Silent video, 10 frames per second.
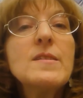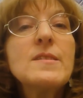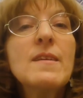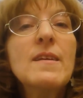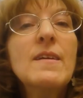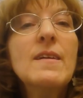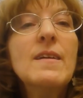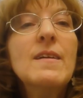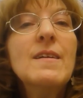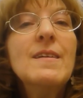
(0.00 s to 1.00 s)
They're not going to
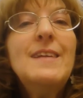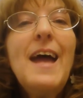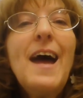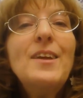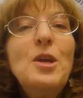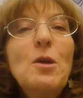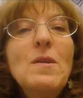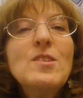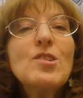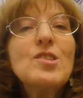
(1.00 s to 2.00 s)
change. They're just going along
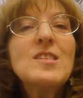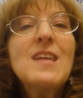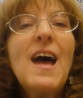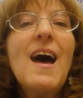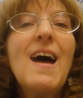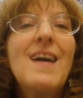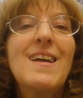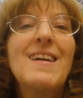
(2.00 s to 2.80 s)
with status quo.